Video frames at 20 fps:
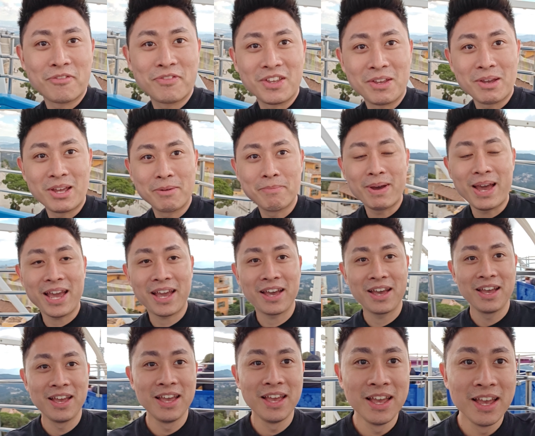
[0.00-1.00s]
of thing at the back.
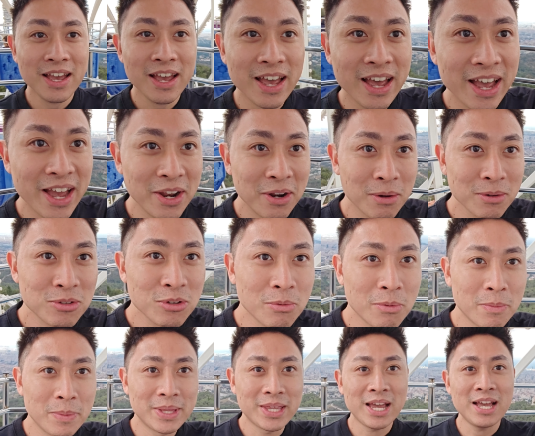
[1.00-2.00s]
And also
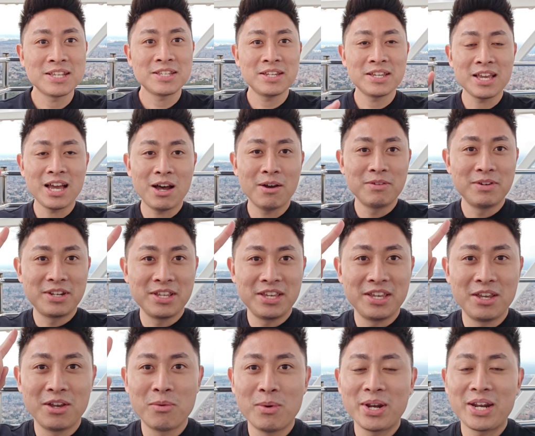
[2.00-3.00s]
we'll be testing out
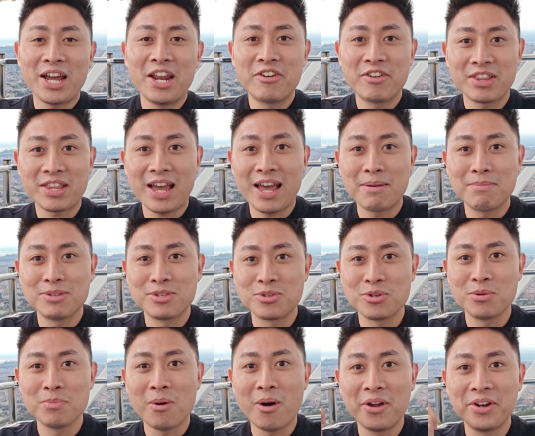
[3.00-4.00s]
the 100 times
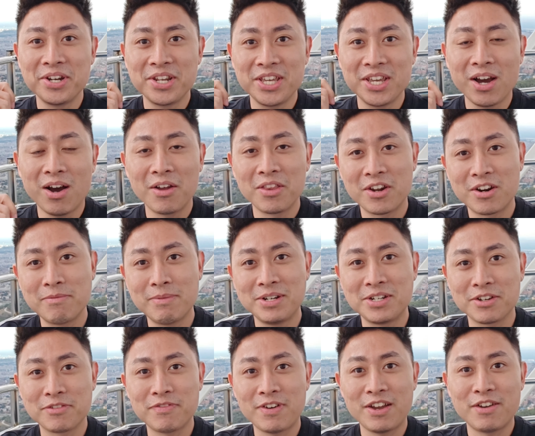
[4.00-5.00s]
zoom on the Honor
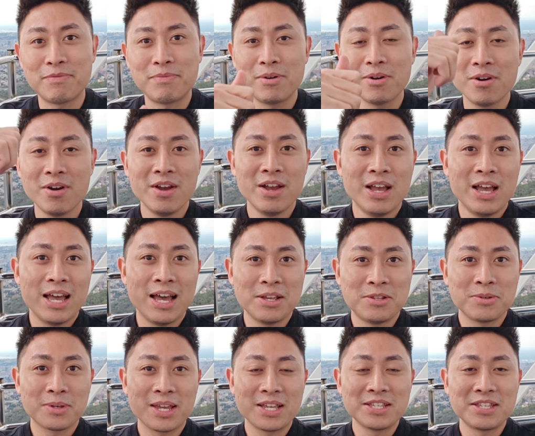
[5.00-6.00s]
Magic 5 Pro.
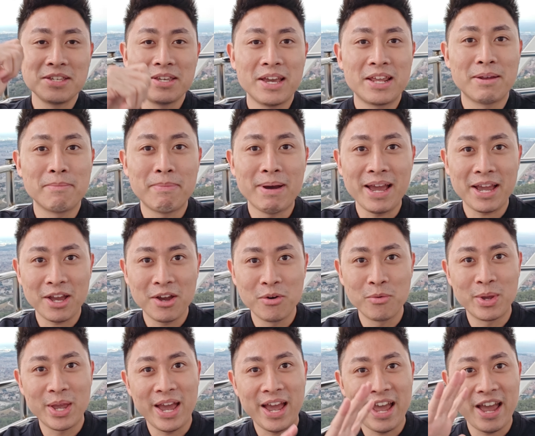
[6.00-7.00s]
As you can see at the back,
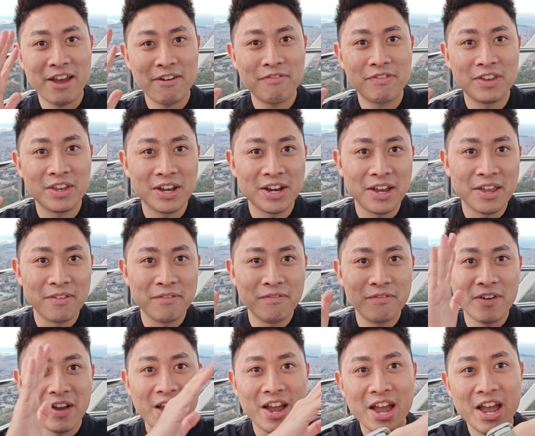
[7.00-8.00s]
we have here a
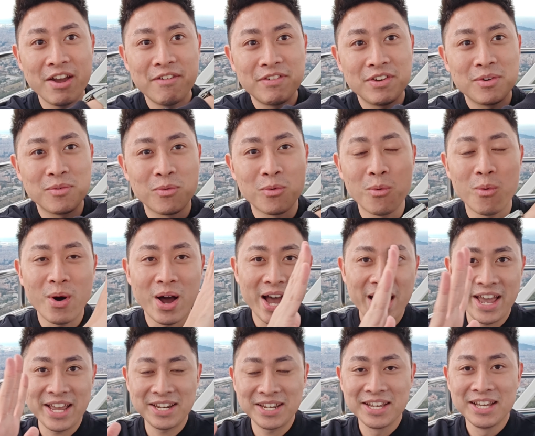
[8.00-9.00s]
very
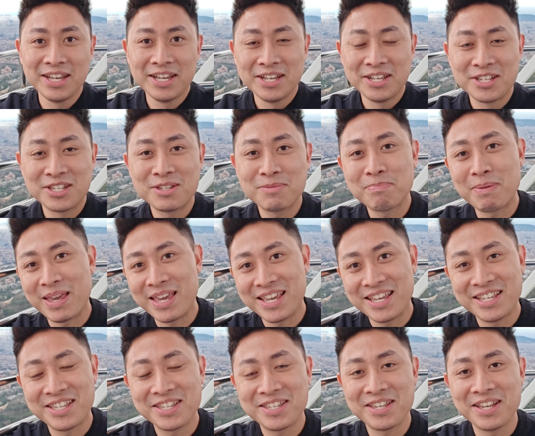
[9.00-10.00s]
wide
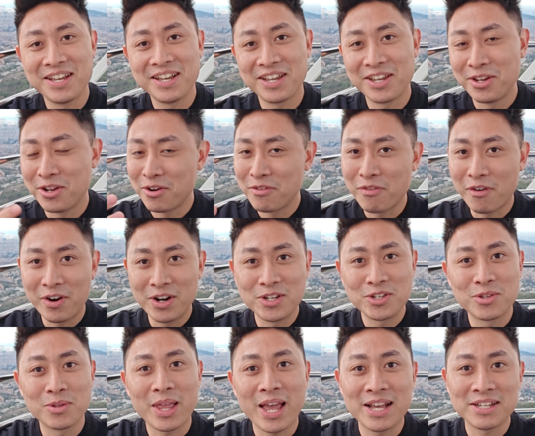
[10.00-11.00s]
space, you know, for
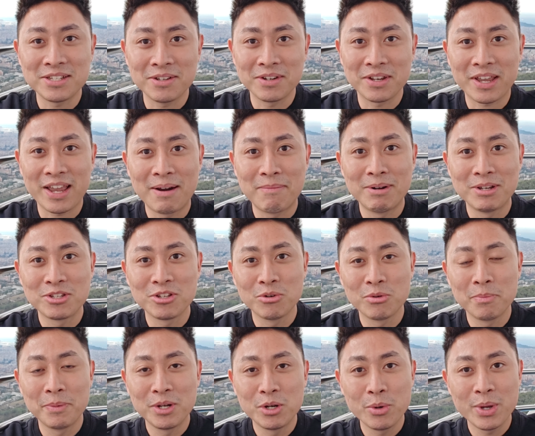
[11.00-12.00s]
us to test out the camera. So
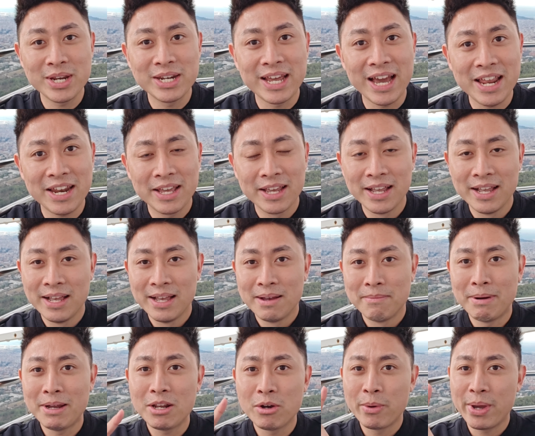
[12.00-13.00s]
we'll be doing that
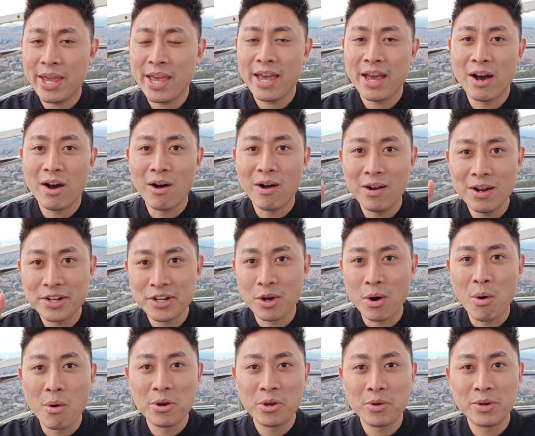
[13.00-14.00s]
by the way, all
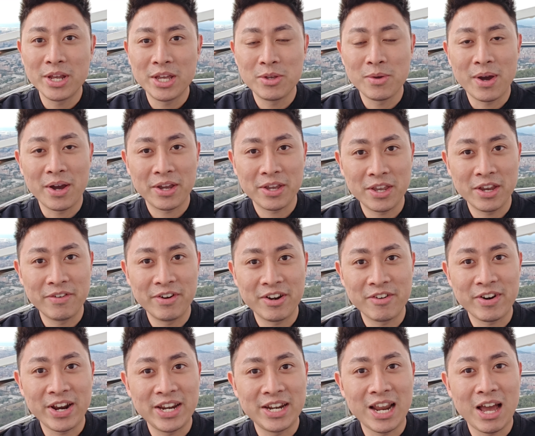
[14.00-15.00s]
the audio that you are
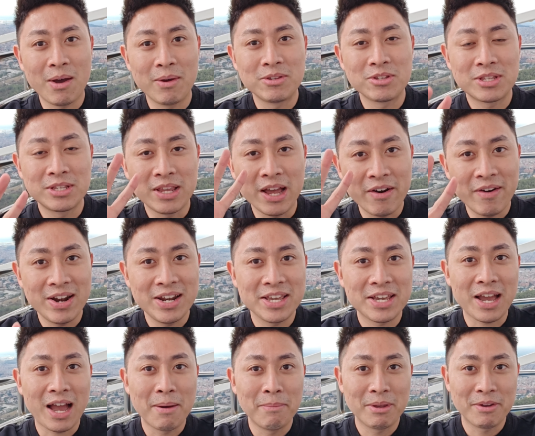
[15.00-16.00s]
hearing right now is directly
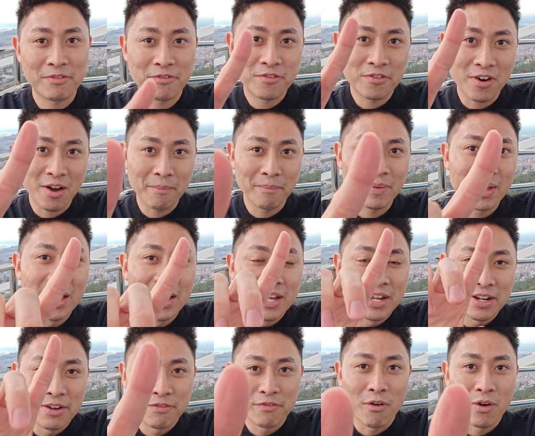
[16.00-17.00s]
coming from
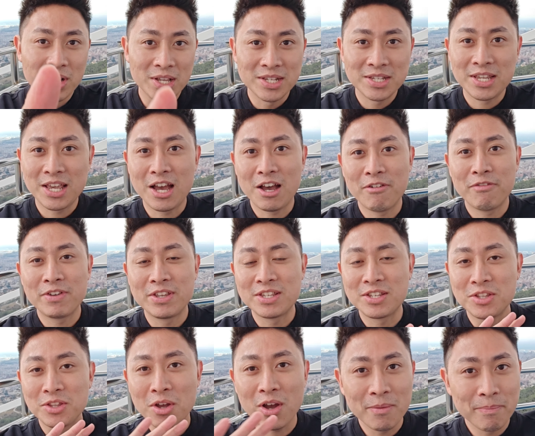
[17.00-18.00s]
the phone itself.
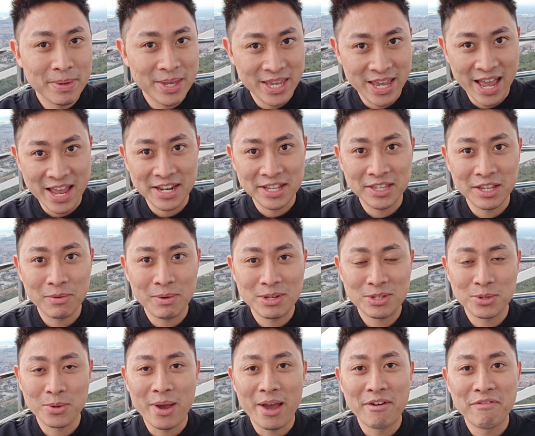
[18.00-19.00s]
It's not being edited
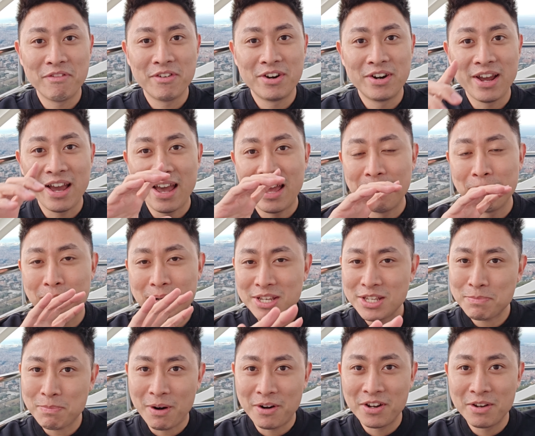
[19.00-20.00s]
whatsoever and
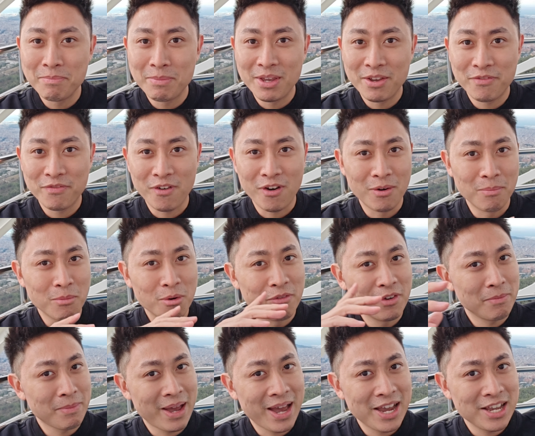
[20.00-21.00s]
please pardon me for
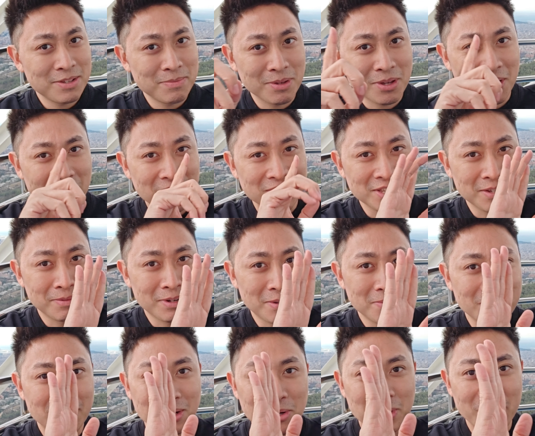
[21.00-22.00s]
moving my eyes because
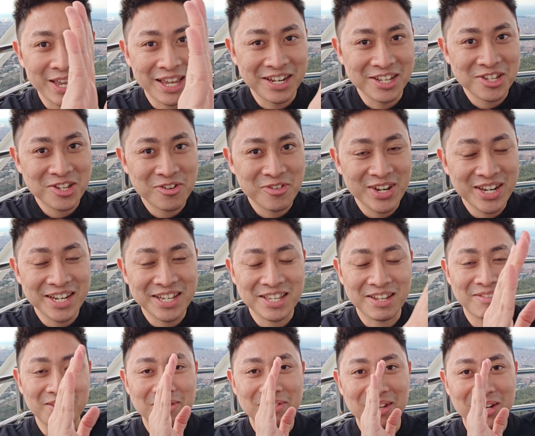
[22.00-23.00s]
sometimes I'm looking at the screen,
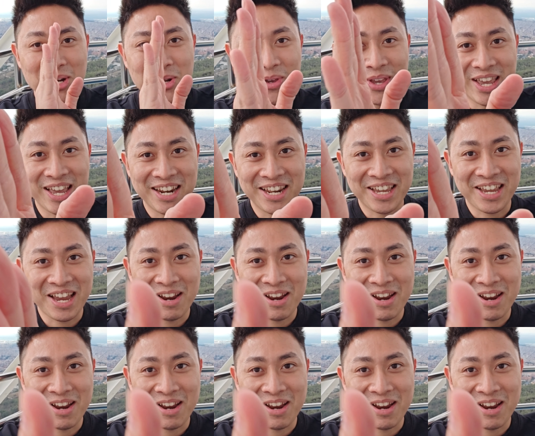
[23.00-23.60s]
sometimes I'm looking at the